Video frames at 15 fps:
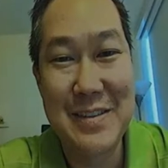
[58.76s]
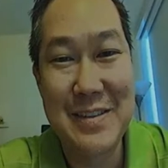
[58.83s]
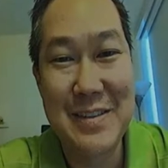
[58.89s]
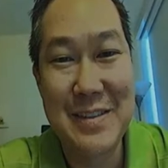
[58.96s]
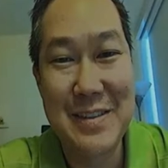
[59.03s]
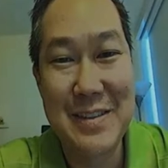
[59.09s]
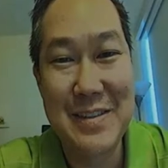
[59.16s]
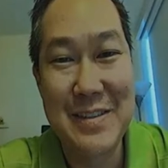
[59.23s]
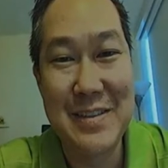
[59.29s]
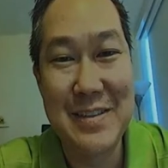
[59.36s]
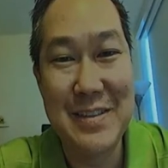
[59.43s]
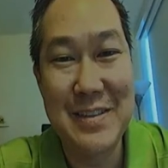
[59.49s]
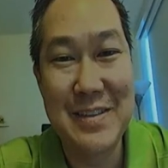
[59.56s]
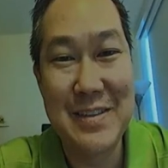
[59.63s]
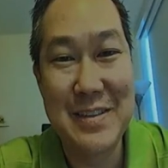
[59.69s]

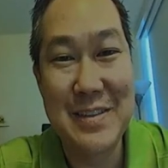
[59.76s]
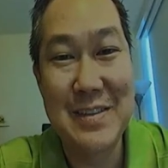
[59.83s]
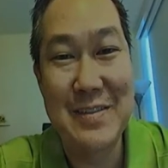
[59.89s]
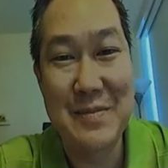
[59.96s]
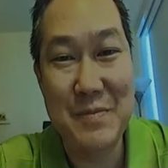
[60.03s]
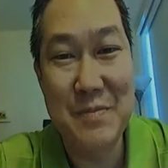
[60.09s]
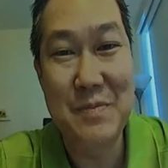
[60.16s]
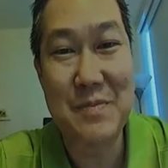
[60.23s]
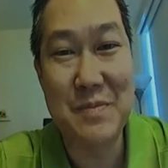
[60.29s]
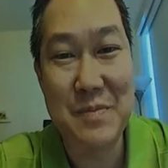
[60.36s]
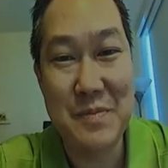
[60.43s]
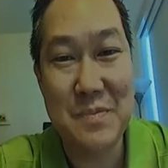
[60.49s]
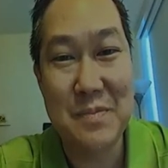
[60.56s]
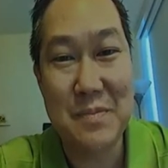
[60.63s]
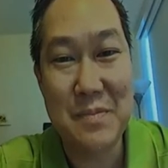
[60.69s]

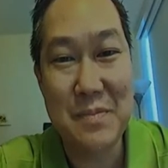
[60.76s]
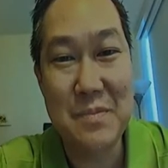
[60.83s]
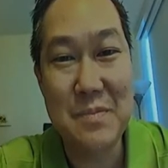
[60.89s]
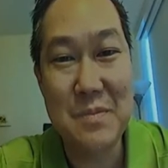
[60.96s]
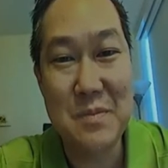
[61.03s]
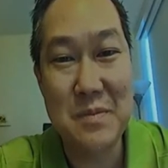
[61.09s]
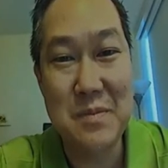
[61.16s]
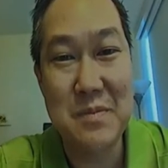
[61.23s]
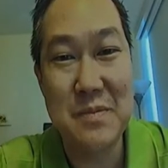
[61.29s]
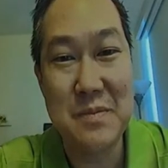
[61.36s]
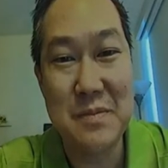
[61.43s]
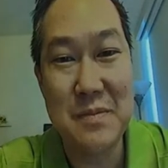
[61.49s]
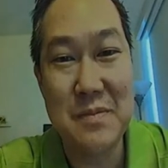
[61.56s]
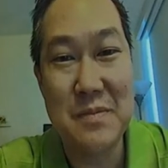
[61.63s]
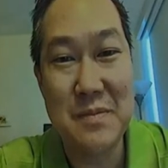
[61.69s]

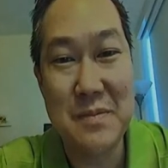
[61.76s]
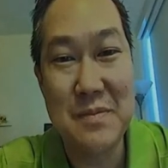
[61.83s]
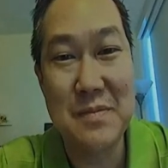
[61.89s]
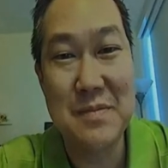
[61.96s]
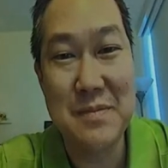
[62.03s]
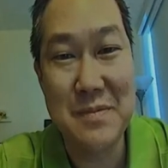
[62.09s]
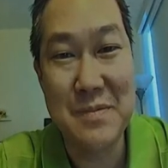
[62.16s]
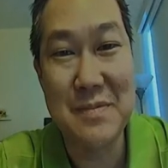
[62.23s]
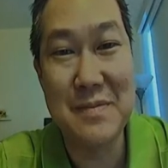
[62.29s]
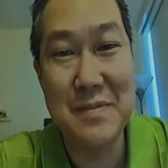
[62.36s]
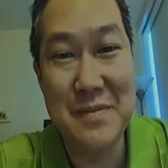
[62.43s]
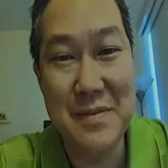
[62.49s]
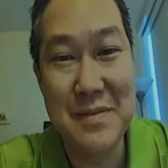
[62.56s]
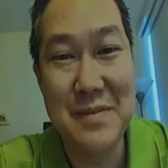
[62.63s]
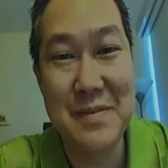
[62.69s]

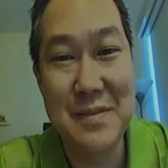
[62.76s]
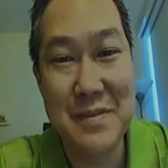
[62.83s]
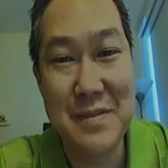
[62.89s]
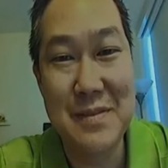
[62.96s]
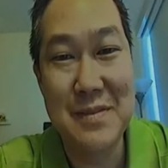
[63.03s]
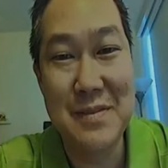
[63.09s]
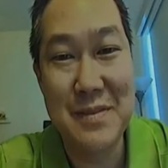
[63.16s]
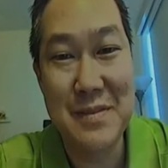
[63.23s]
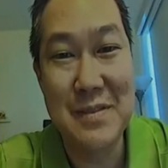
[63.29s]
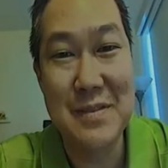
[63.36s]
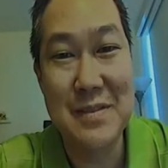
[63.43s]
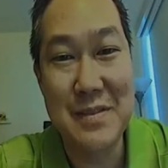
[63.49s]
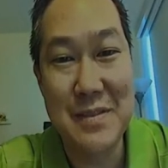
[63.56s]
(silent)